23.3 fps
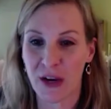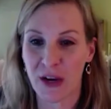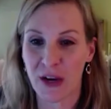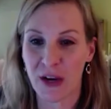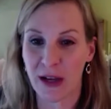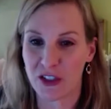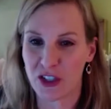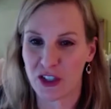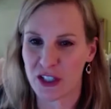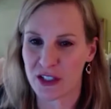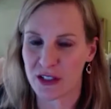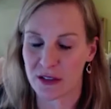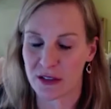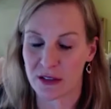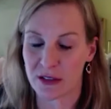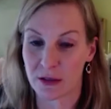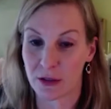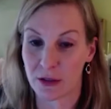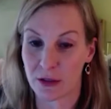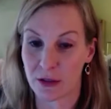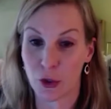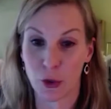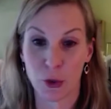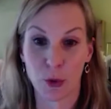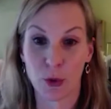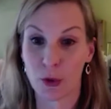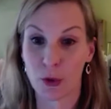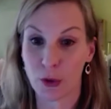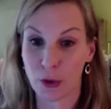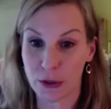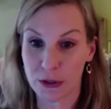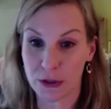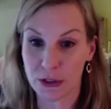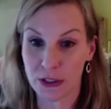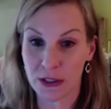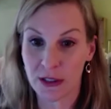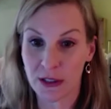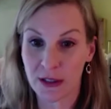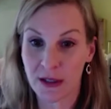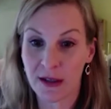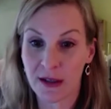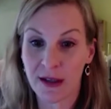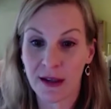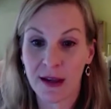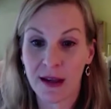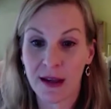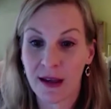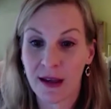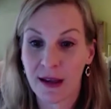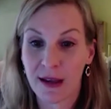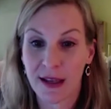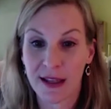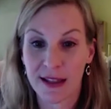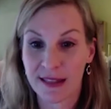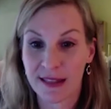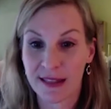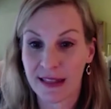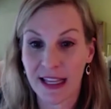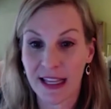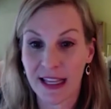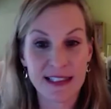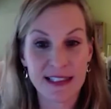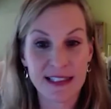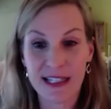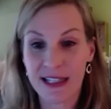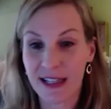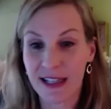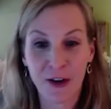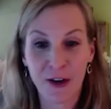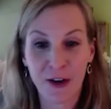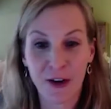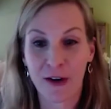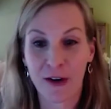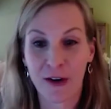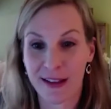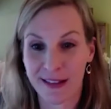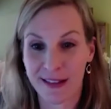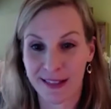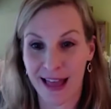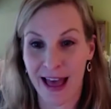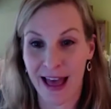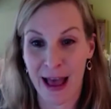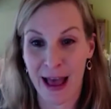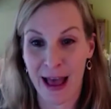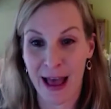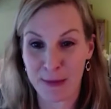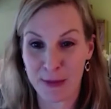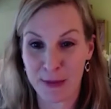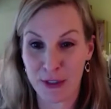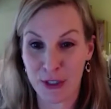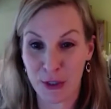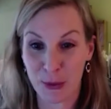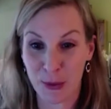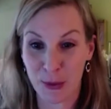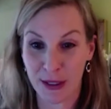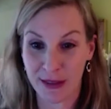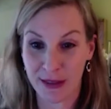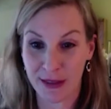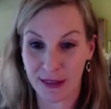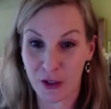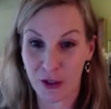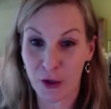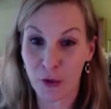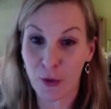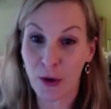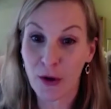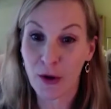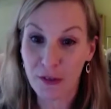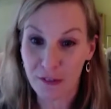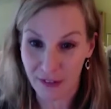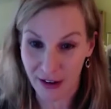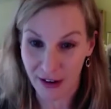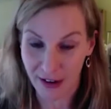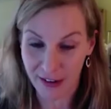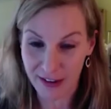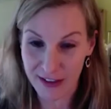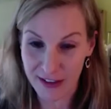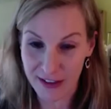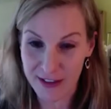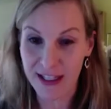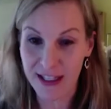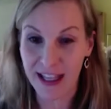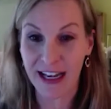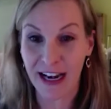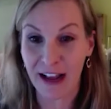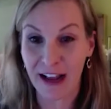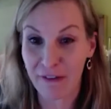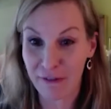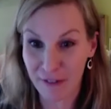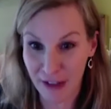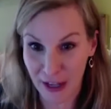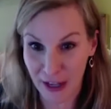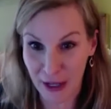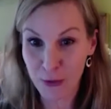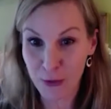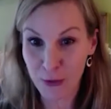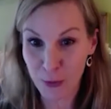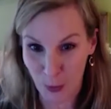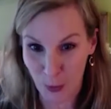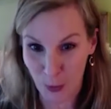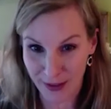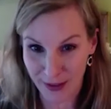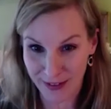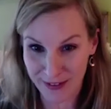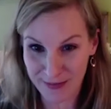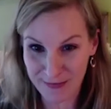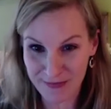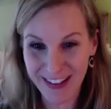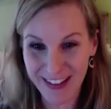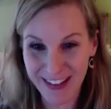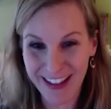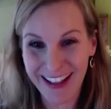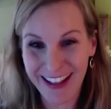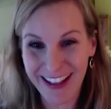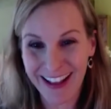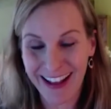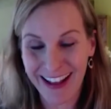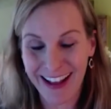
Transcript: I just Googled Atlanta area labs doing the coronavirus, and I found one mm-hmm.